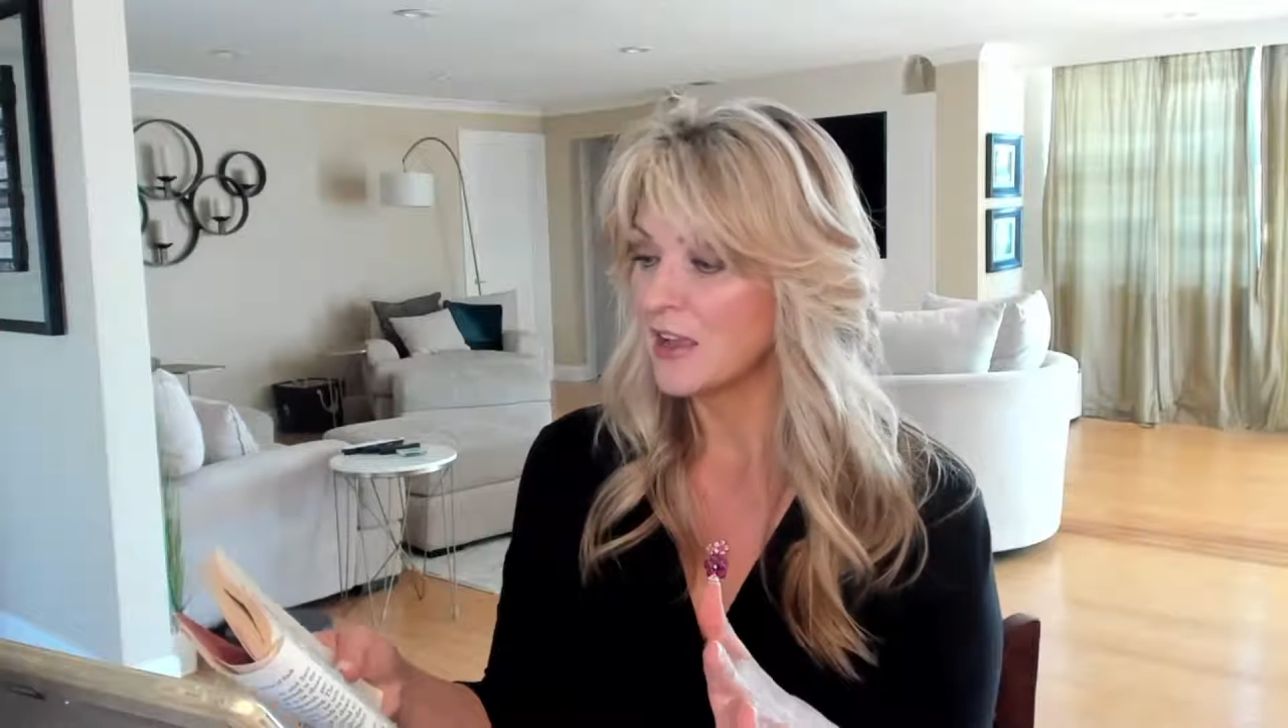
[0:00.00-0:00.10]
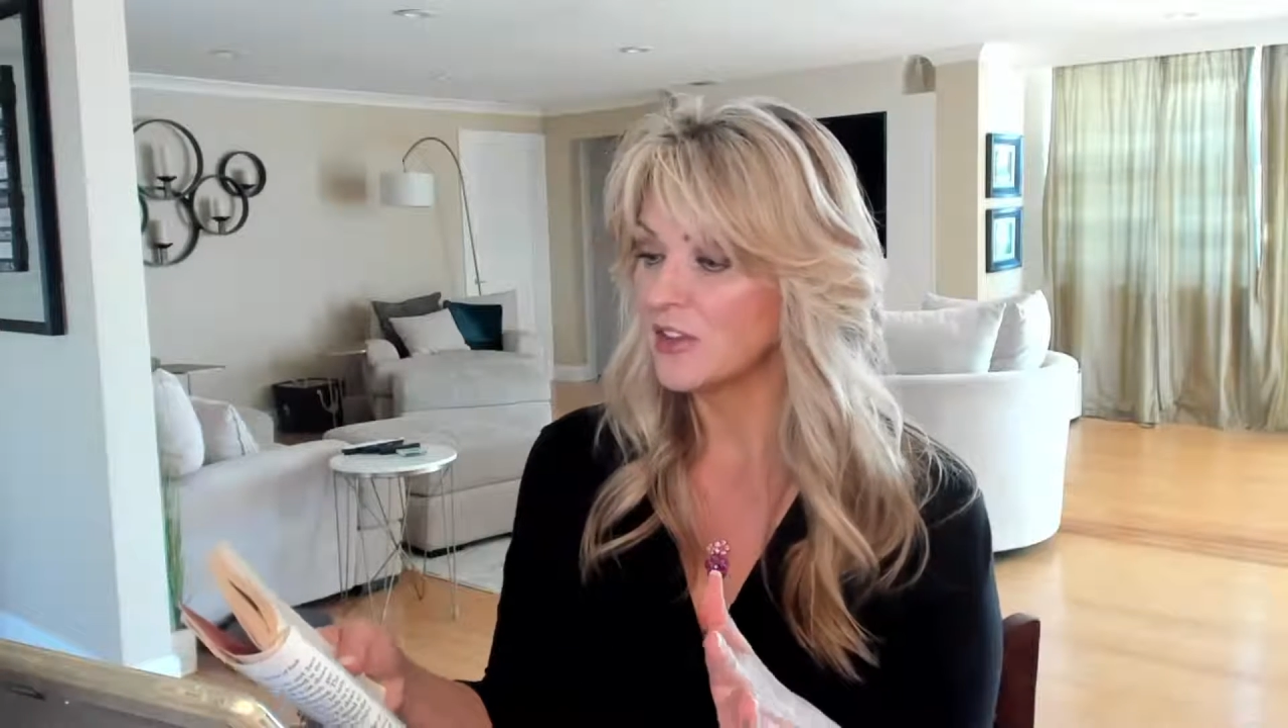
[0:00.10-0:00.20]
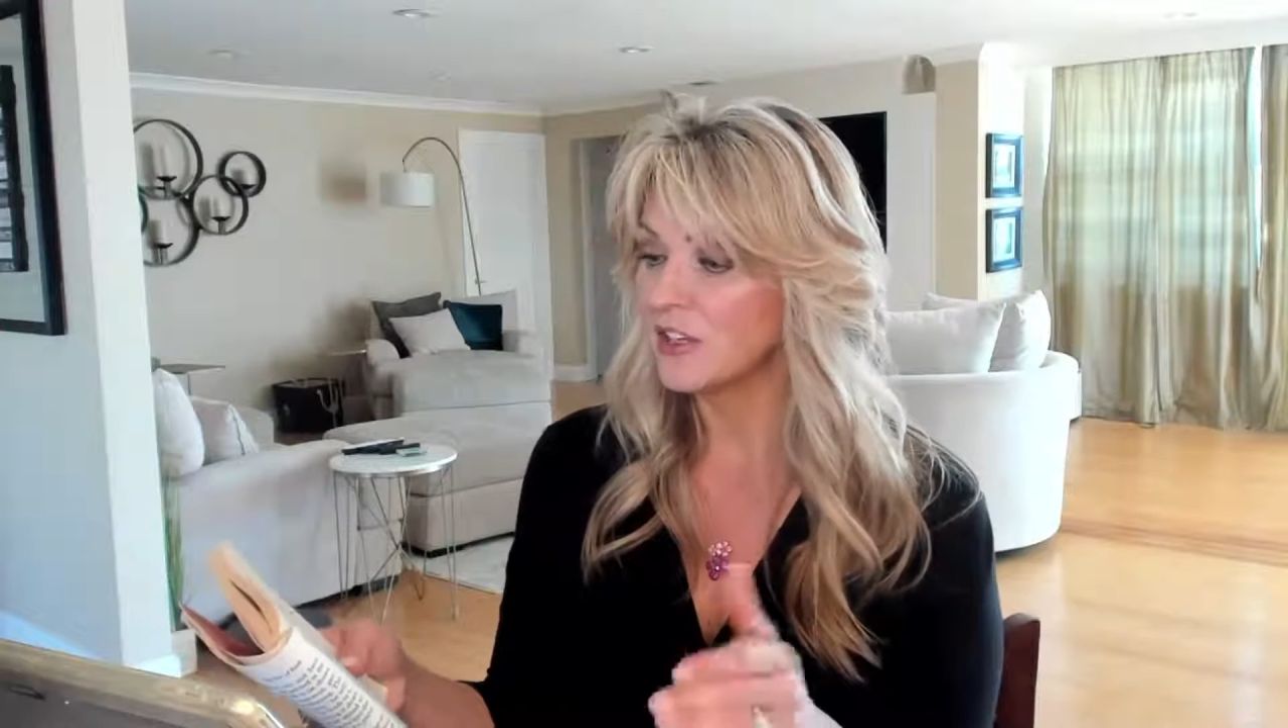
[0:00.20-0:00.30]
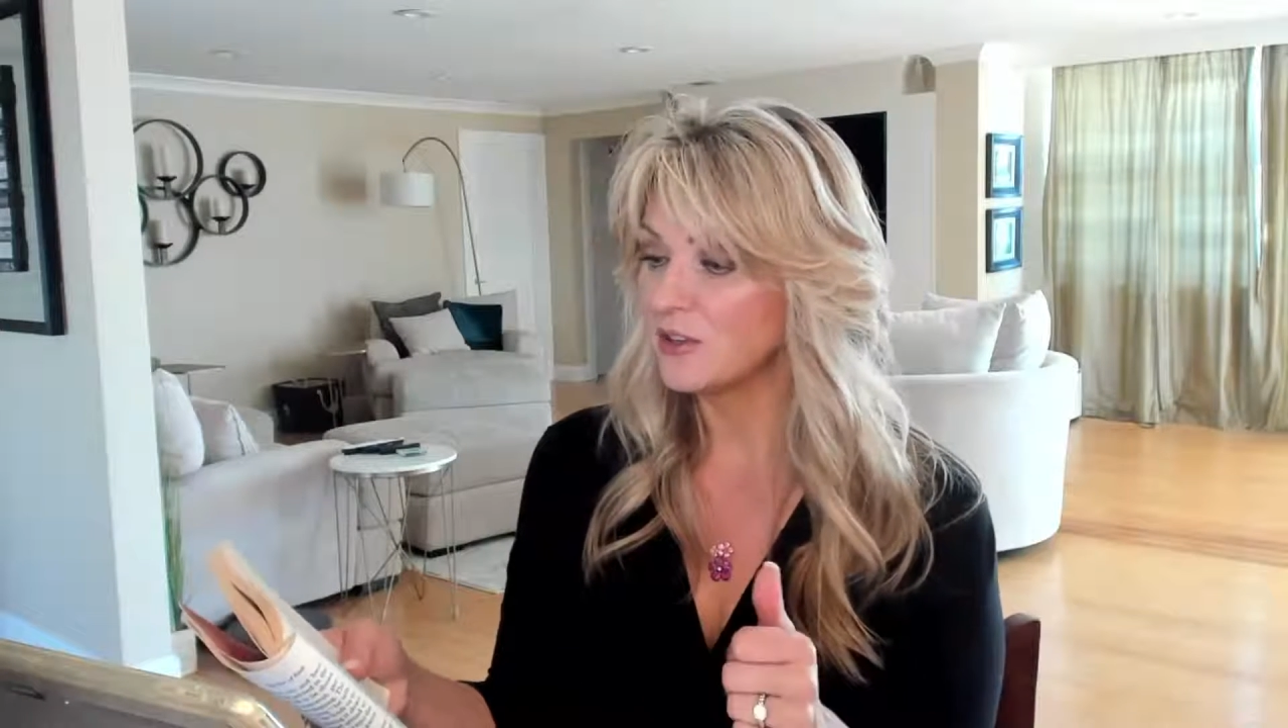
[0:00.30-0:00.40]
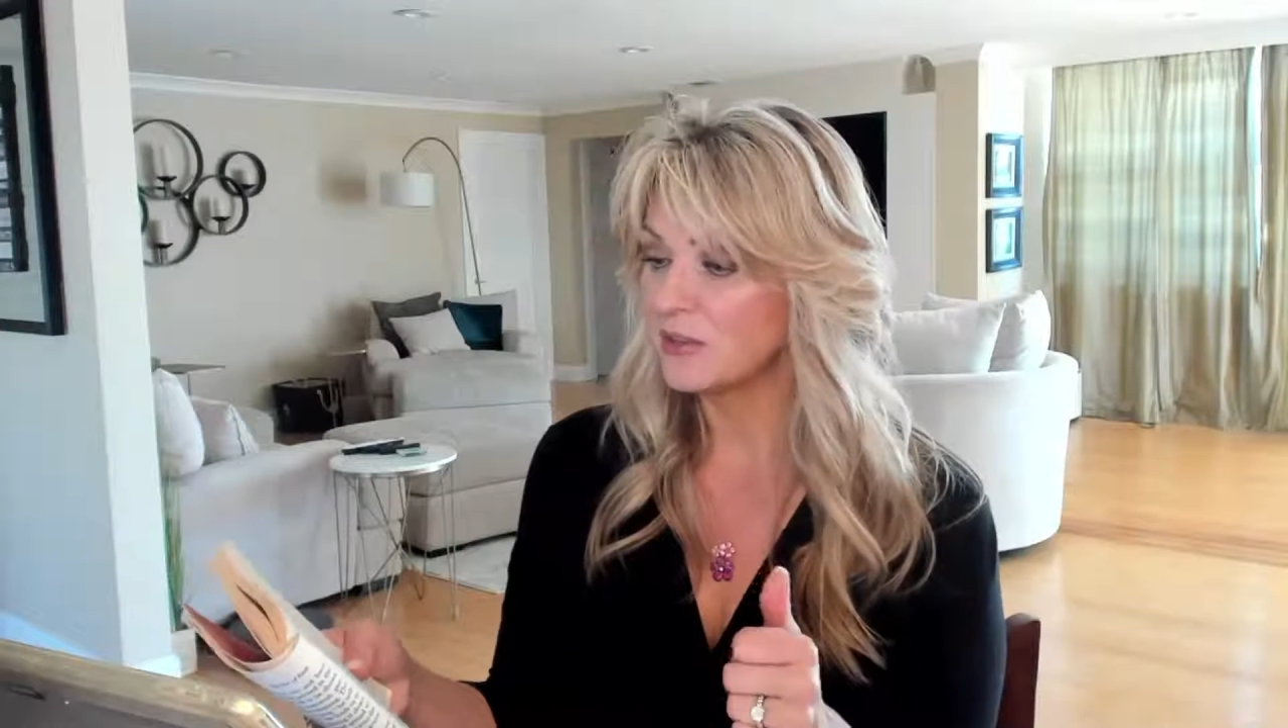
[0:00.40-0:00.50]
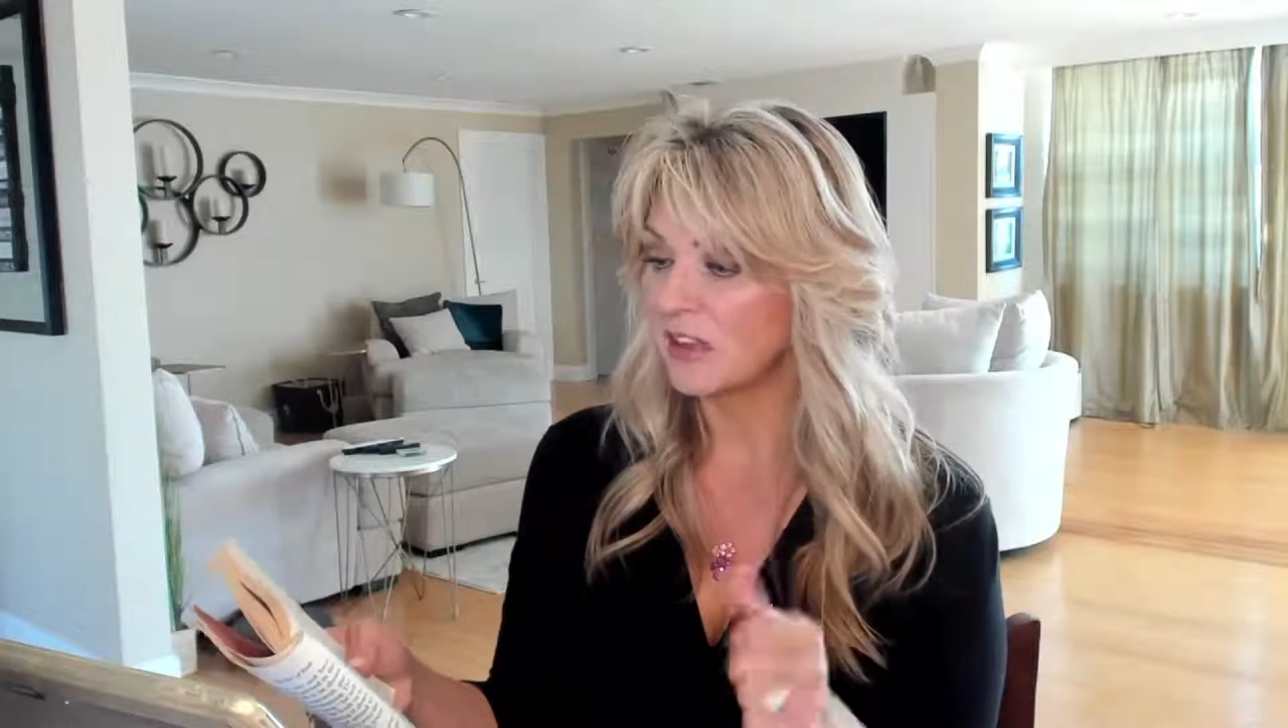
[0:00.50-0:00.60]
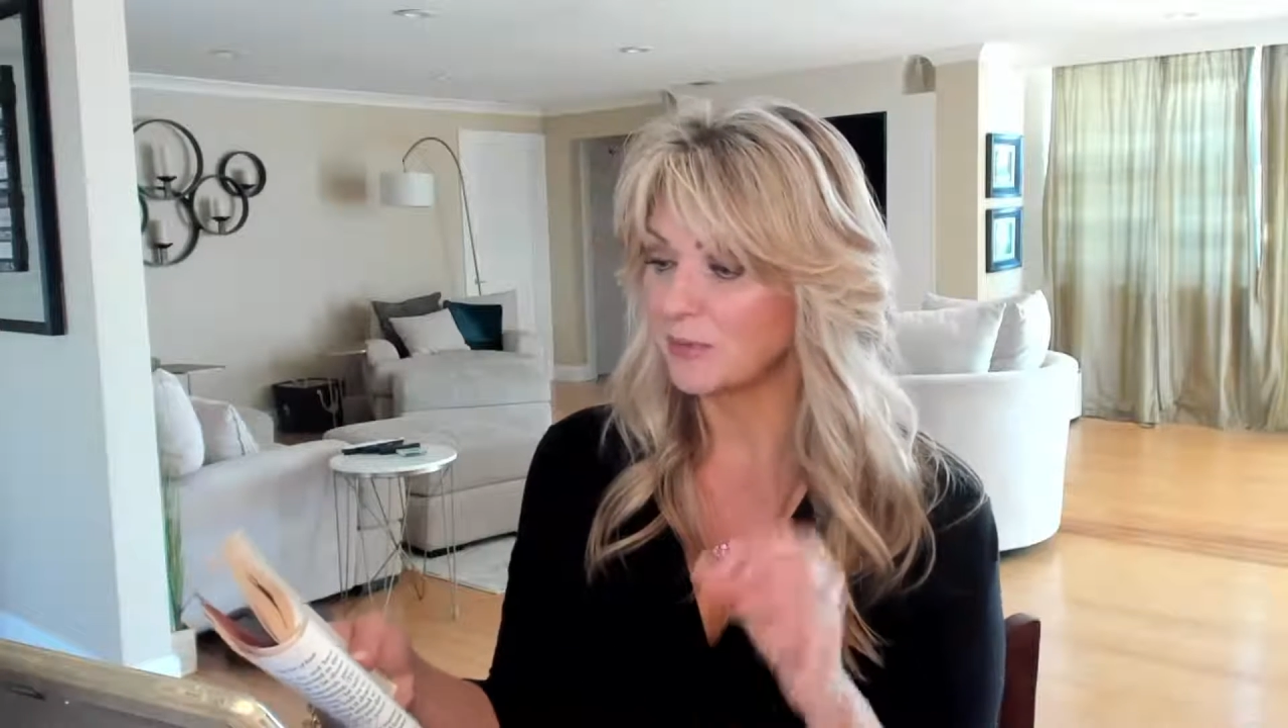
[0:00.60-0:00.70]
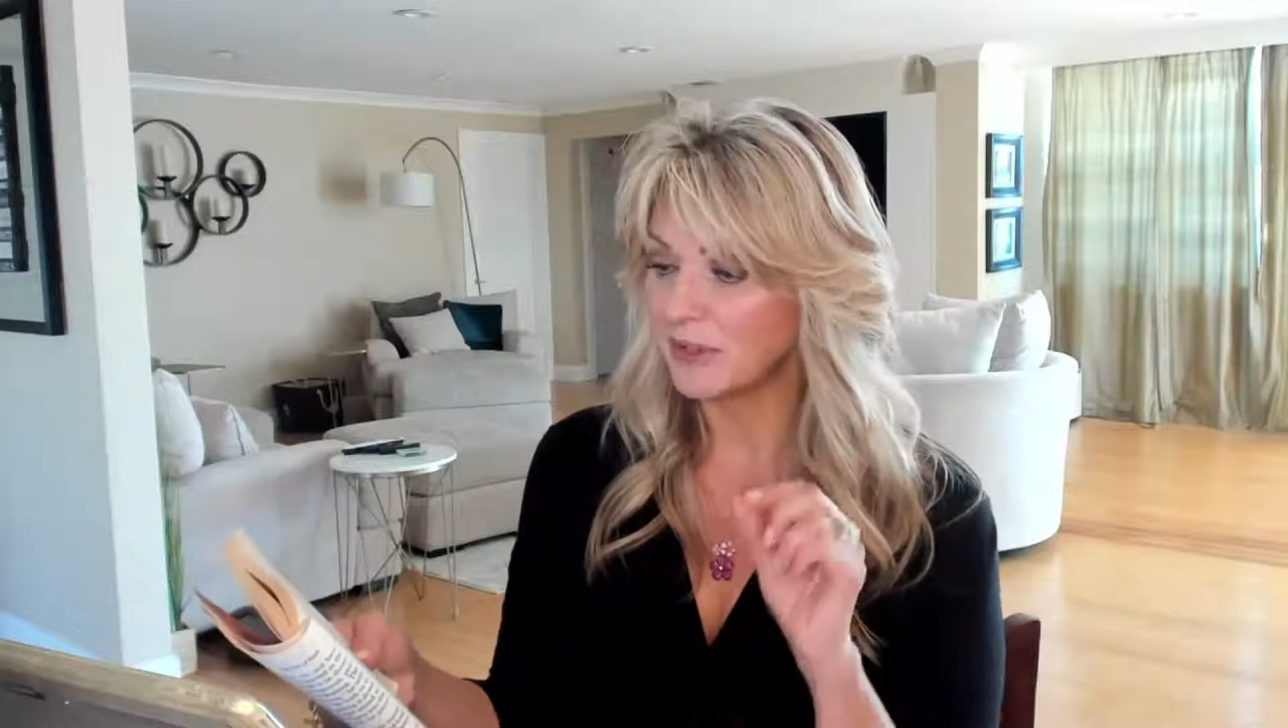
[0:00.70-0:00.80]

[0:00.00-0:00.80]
the use of